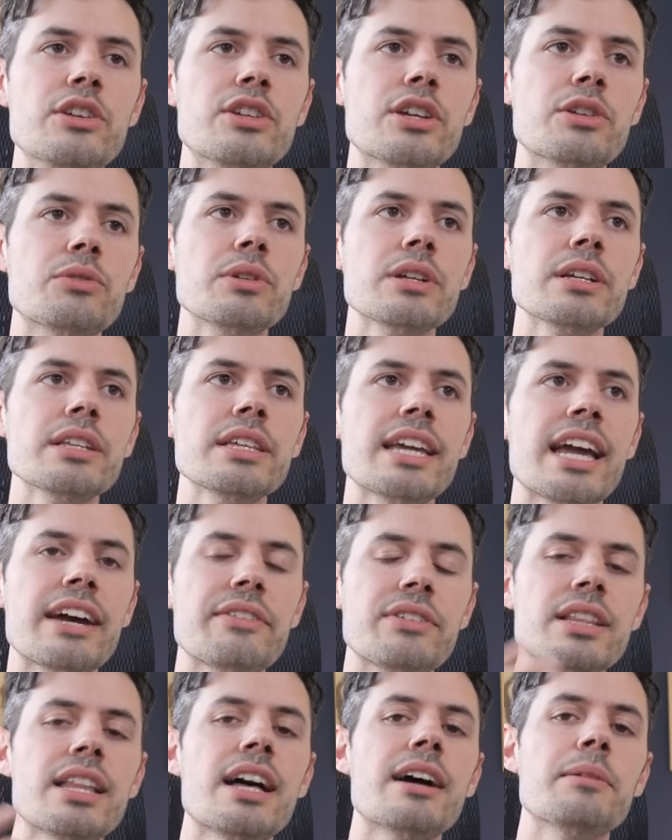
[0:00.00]
you can really
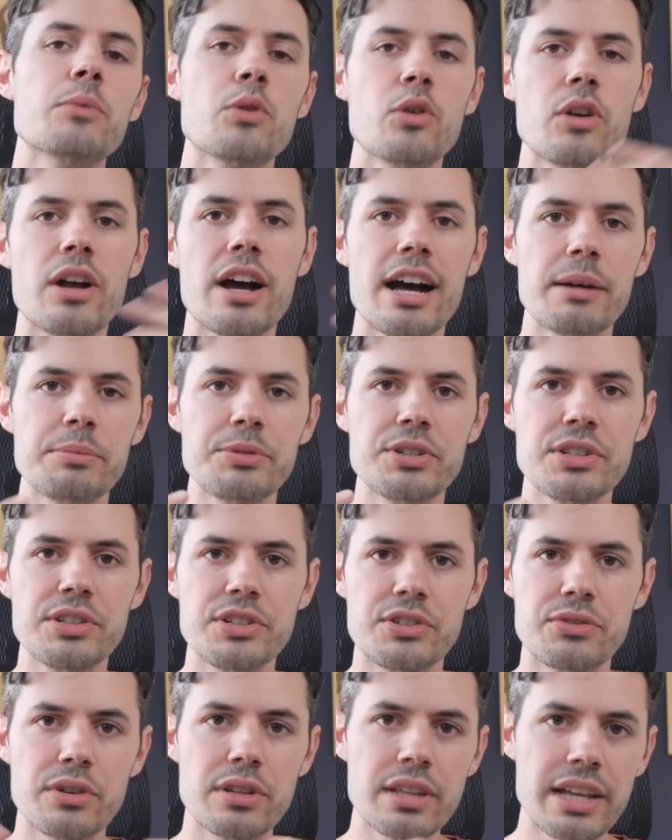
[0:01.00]
have a lot more
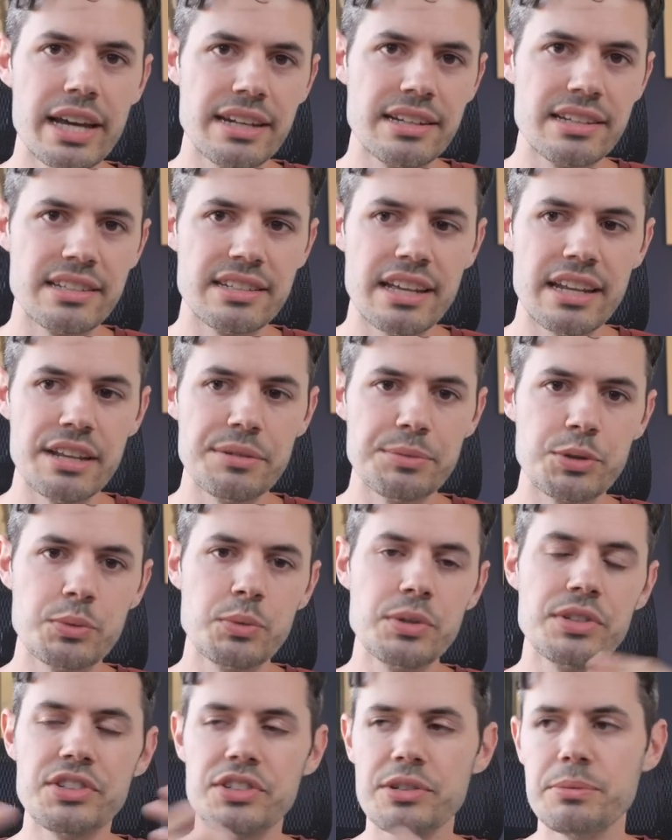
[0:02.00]
options for lighting setups
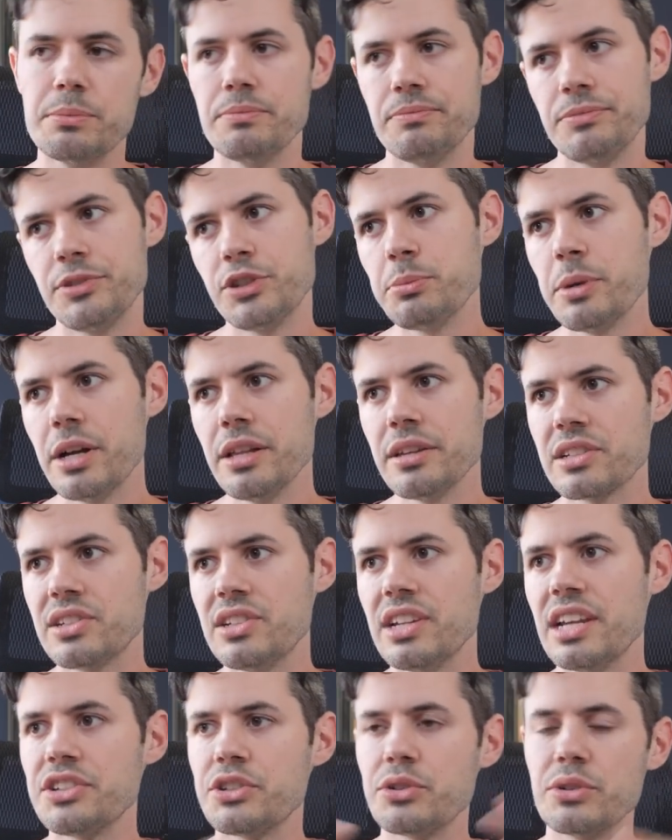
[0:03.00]
with some small
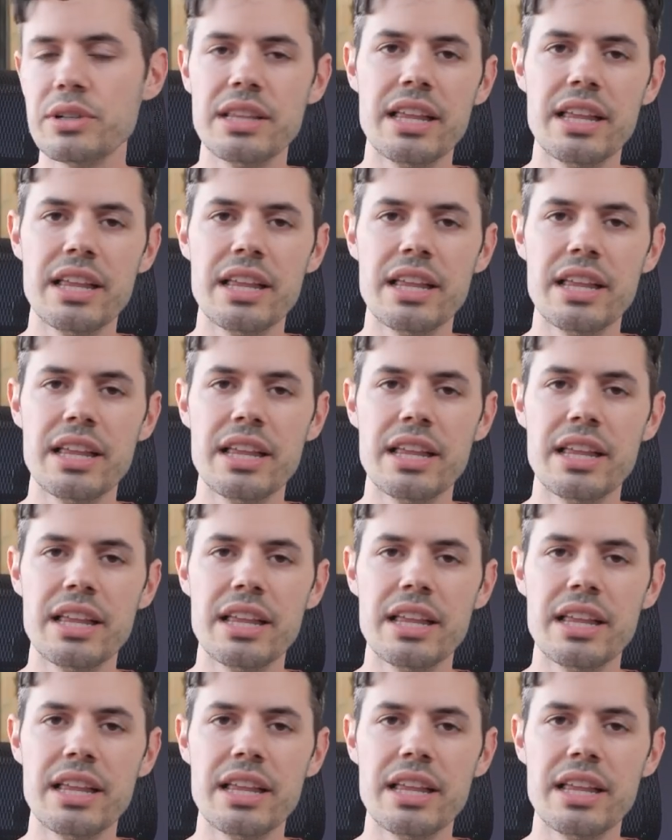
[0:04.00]
accessory